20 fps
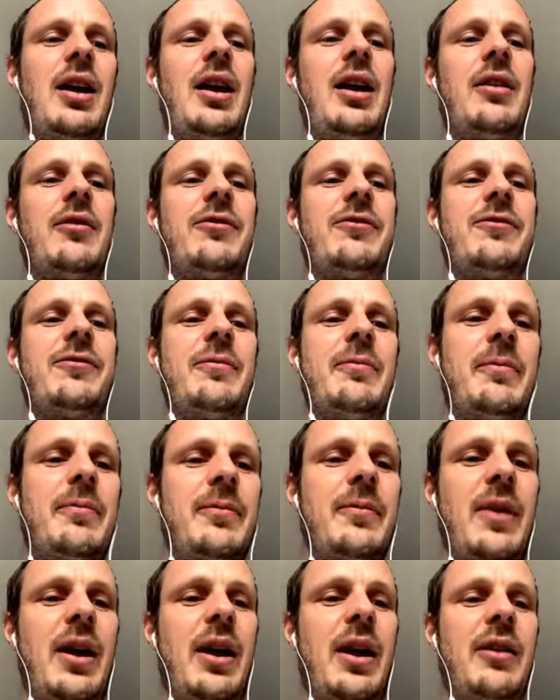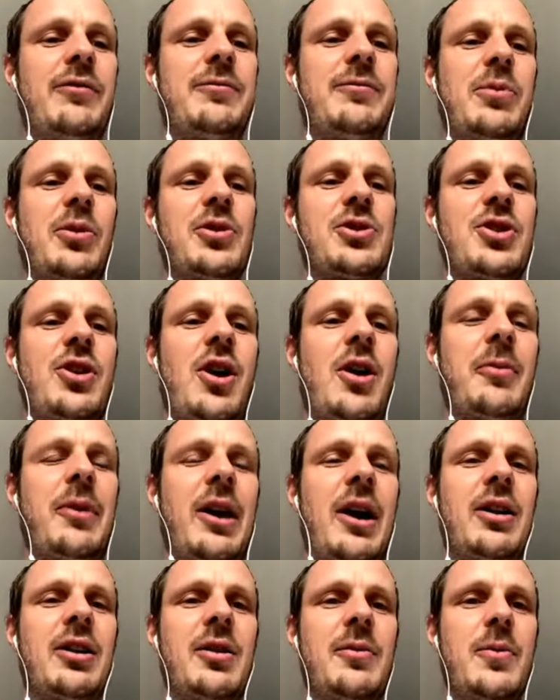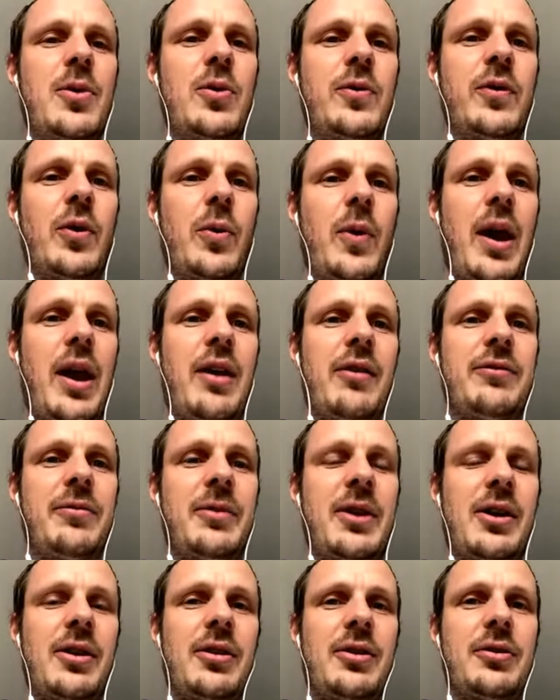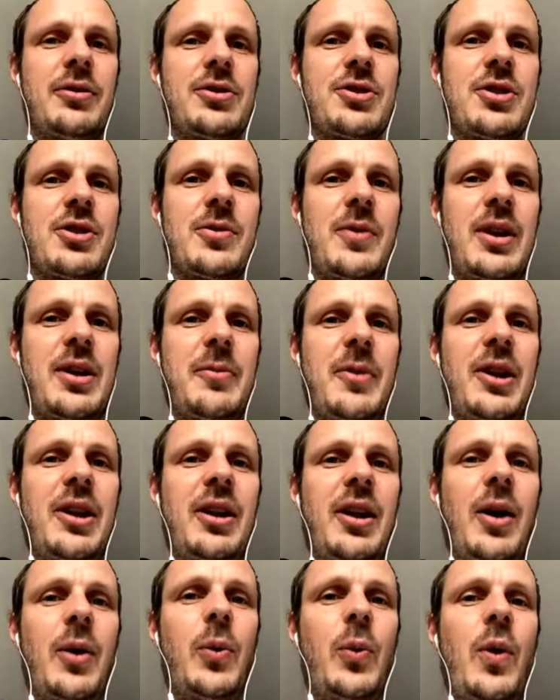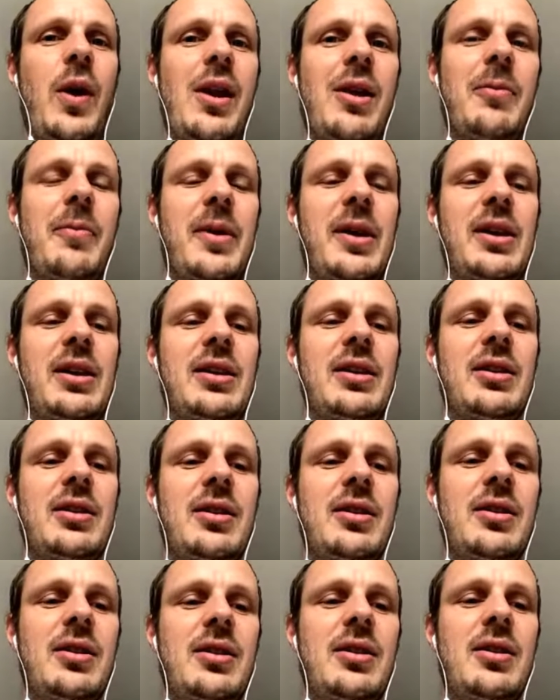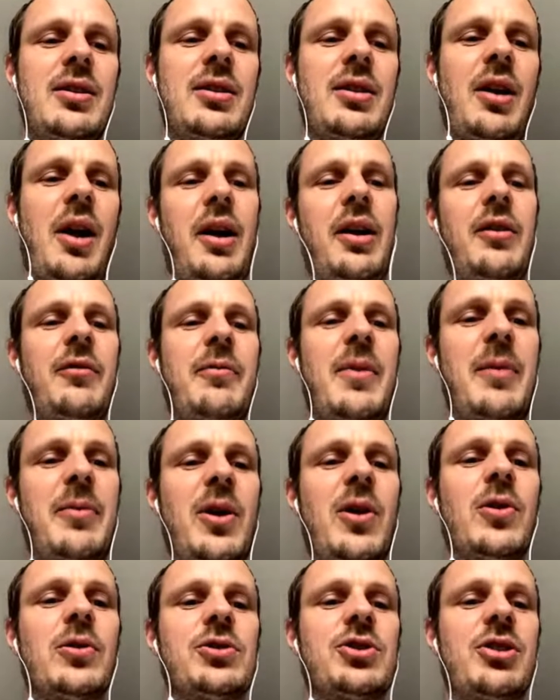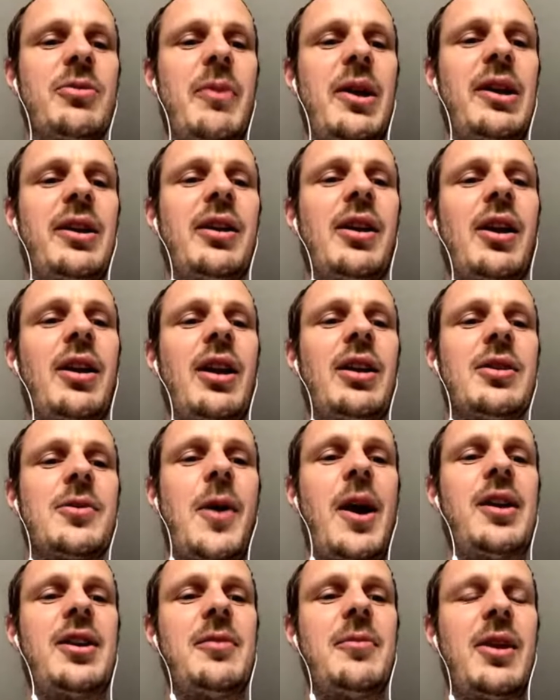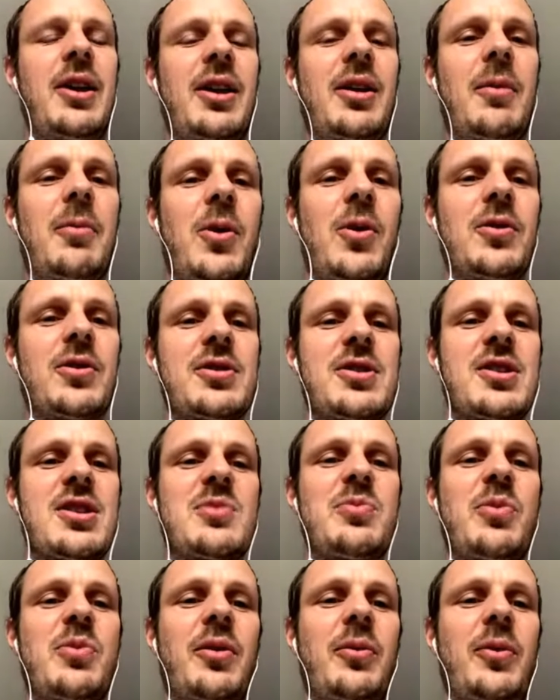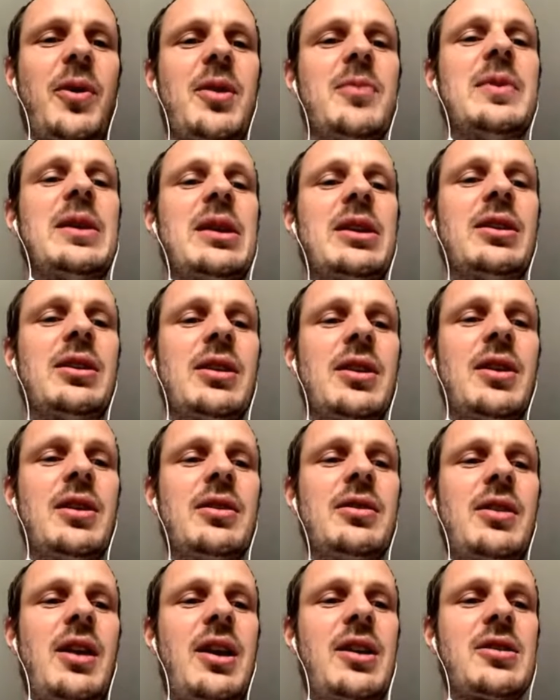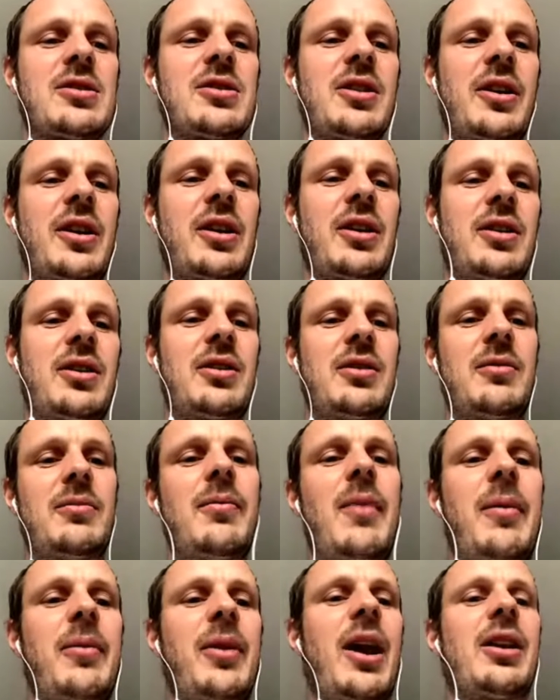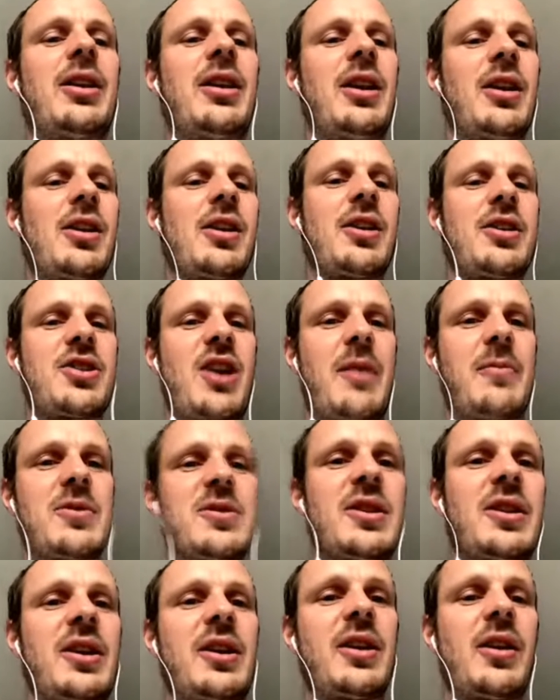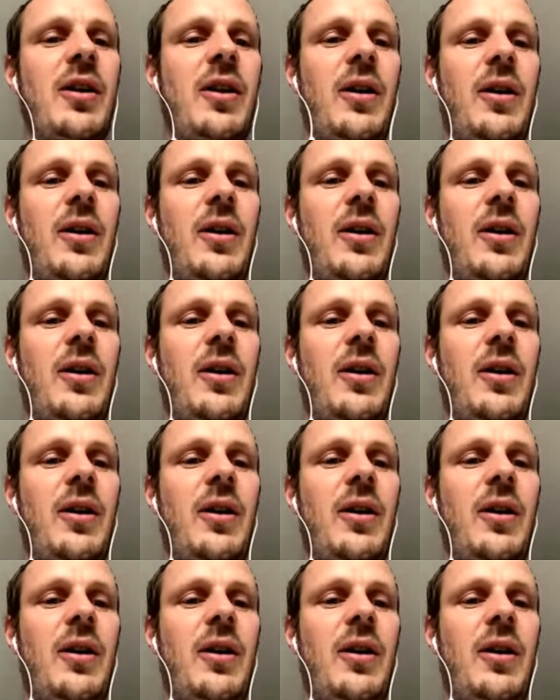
if Borussia Dortmund are to move away from that 120 million, it will be kind of maybe 100 million and then 20 million in bonuses, but it will be things like maybe getting into the Champions League